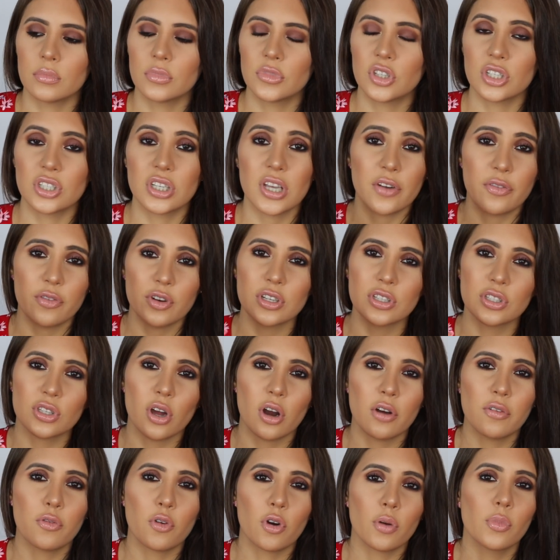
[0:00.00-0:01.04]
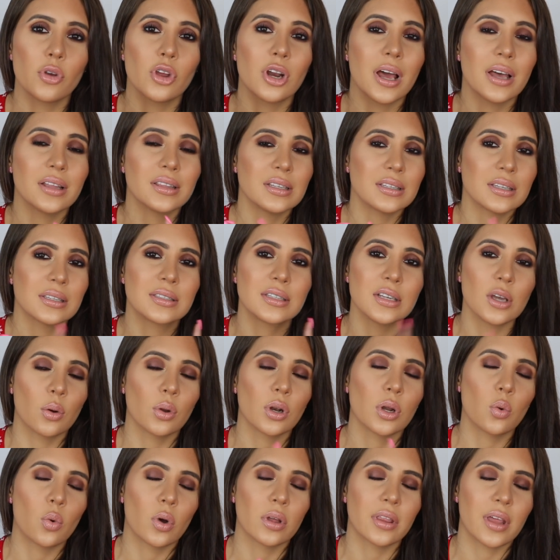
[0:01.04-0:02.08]
The Jeffree Star formula, this is the
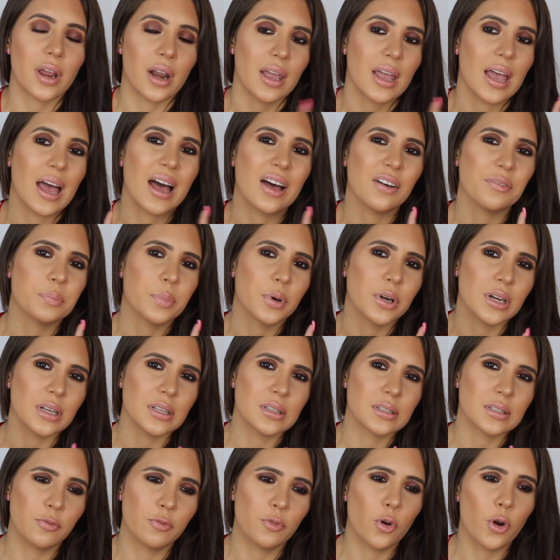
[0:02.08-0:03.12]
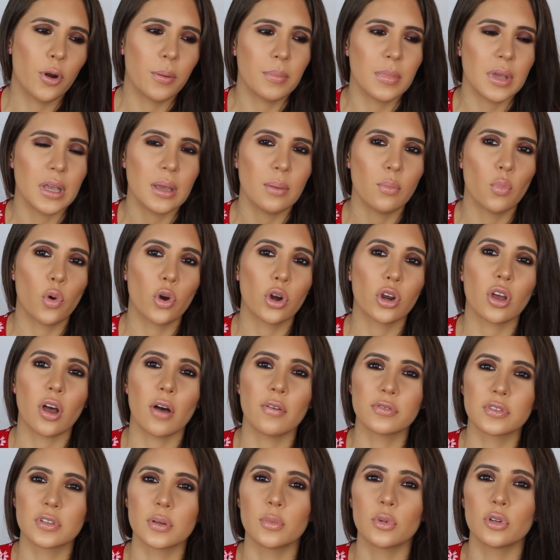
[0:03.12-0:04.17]
only one that I have, but it's for me more
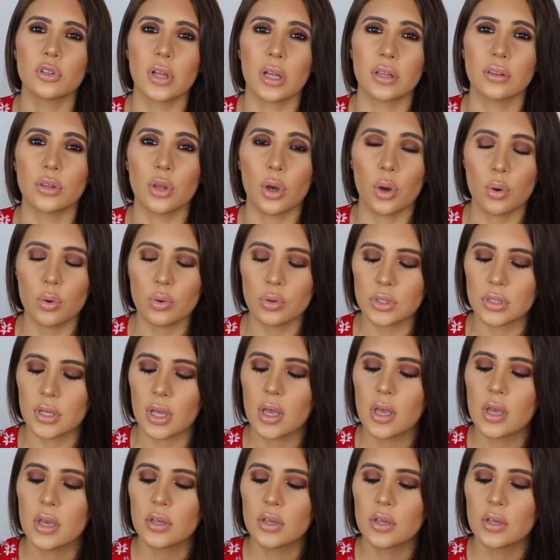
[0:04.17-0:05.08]
comfortable than those.